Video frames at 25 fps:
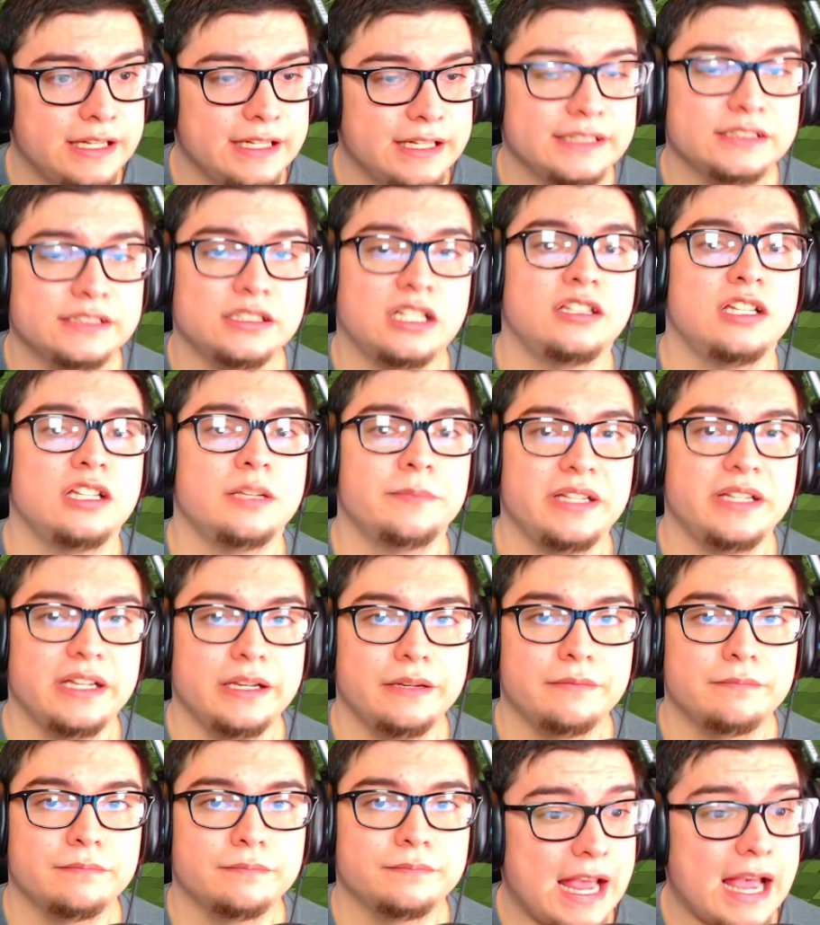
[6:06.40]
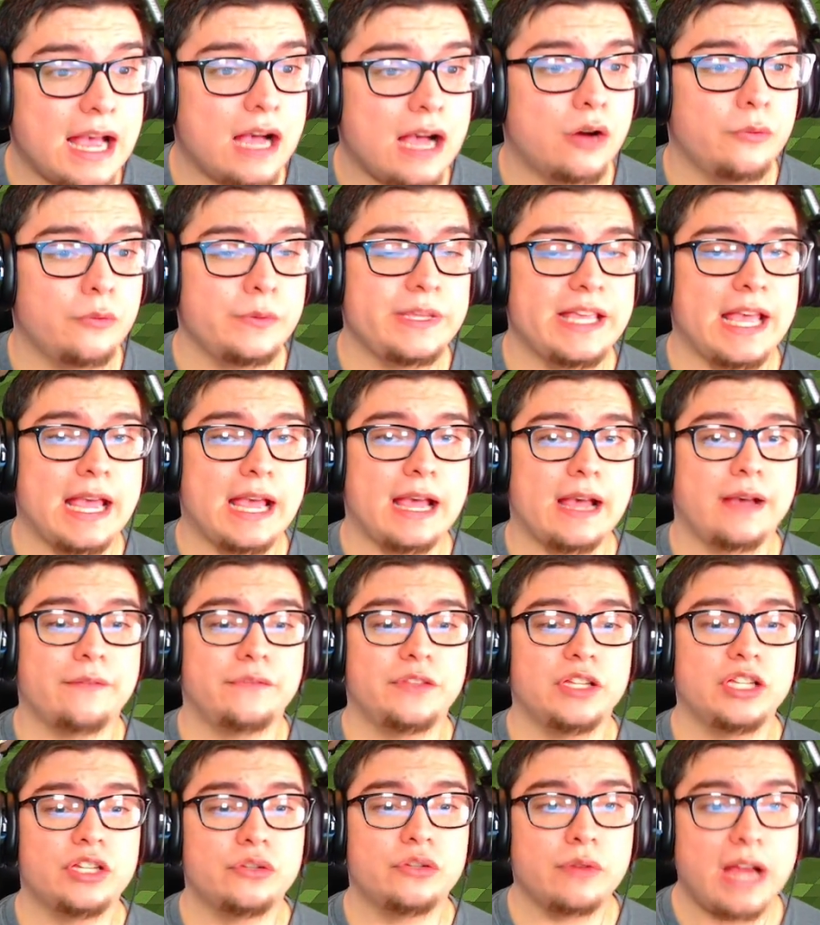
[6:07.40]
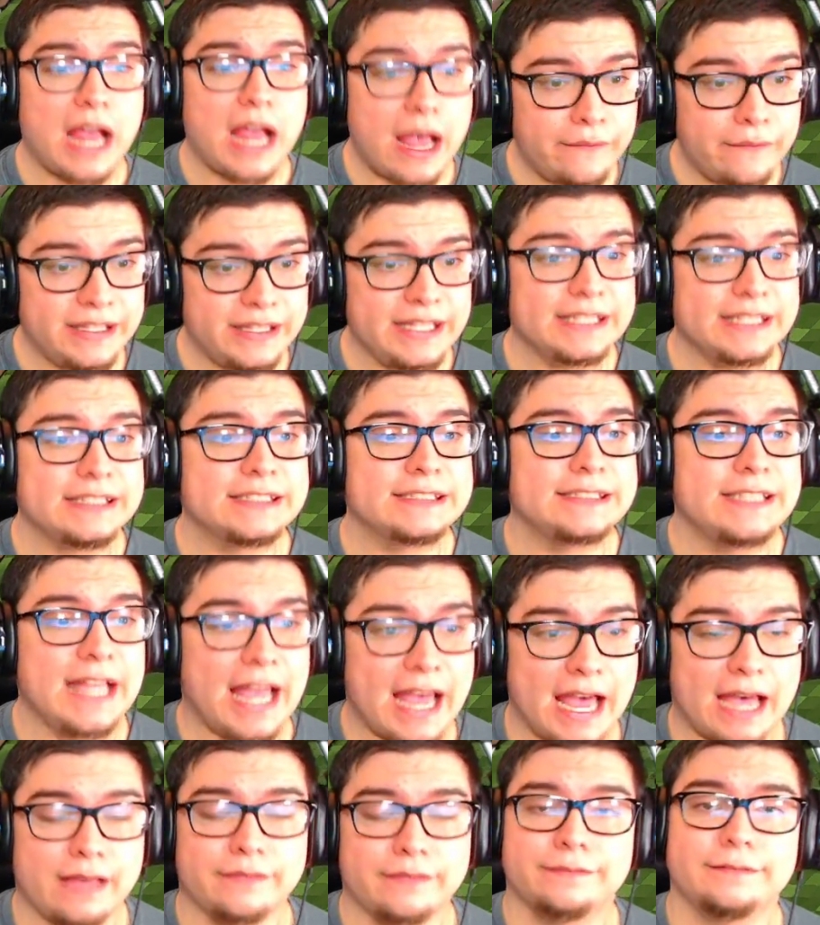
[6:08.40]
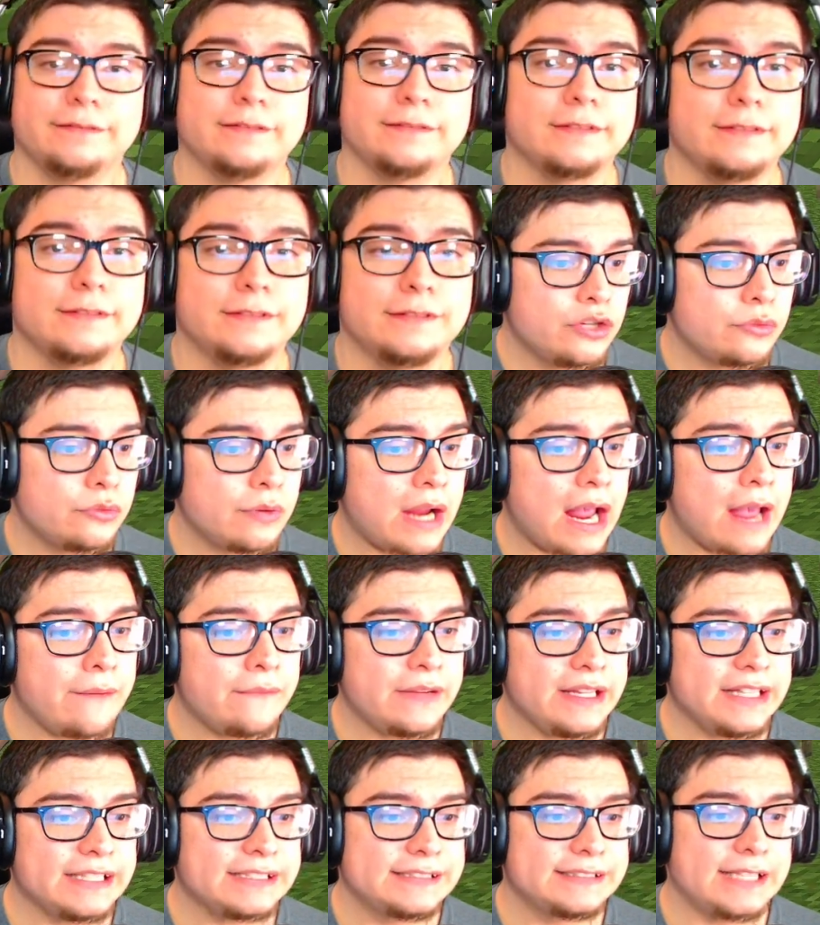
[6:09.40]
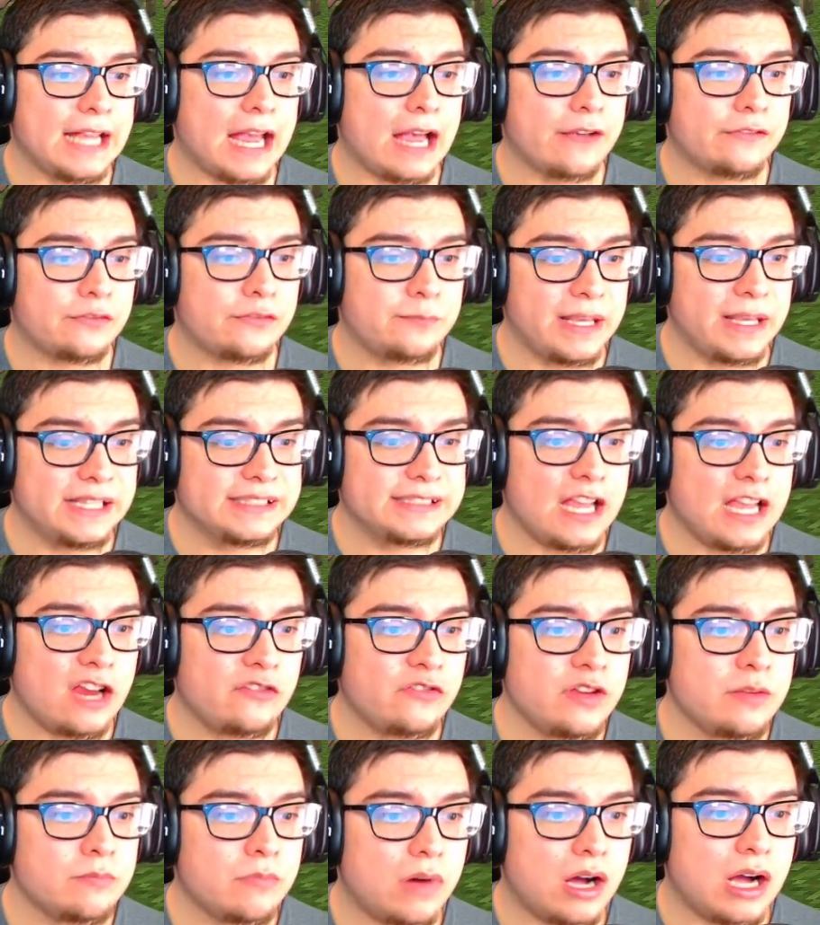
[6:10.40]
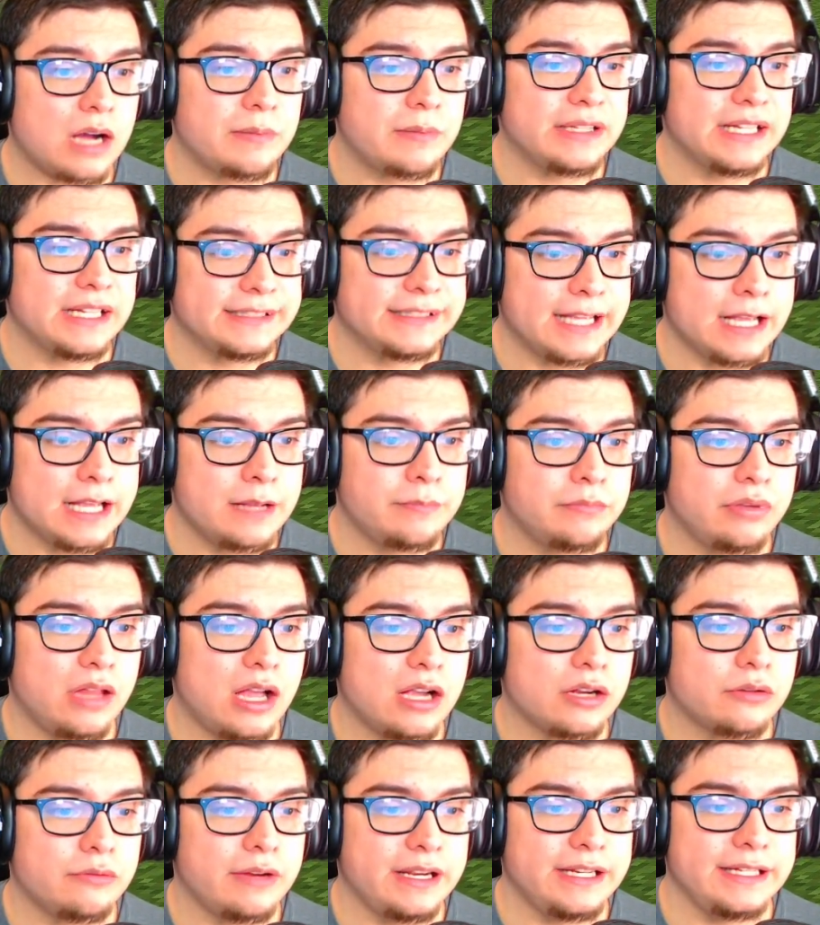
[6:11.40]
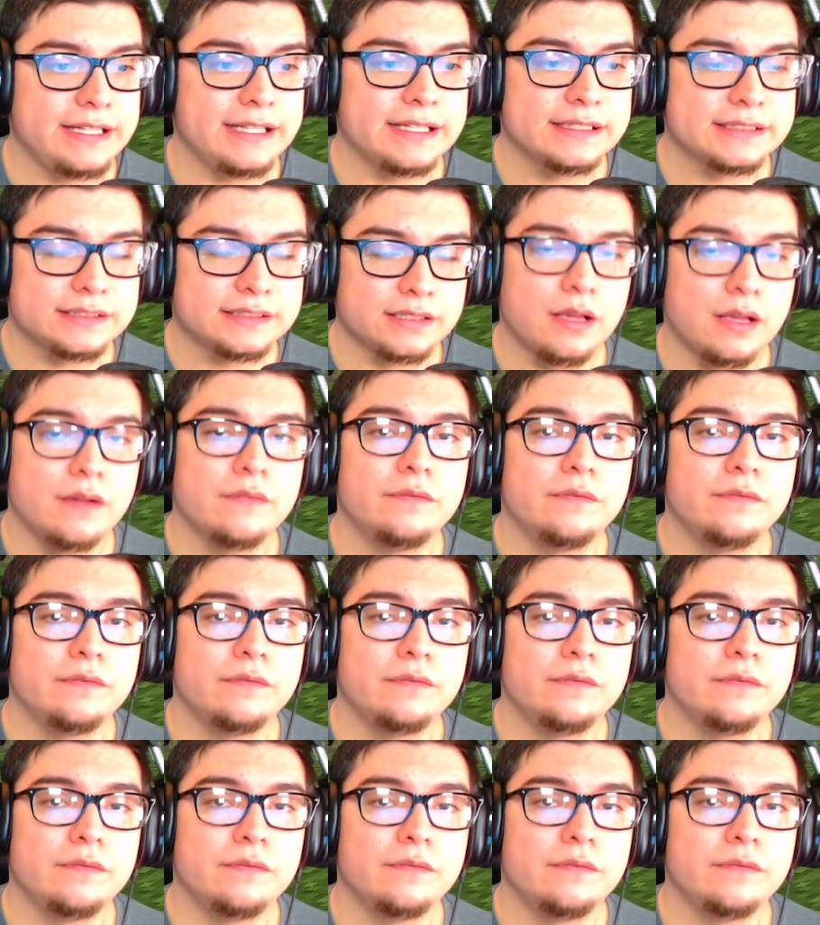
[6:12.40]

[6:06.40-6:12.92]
it is unlimited. Now we have the gravity staff. gravity staff makes every mob in a 10-block radius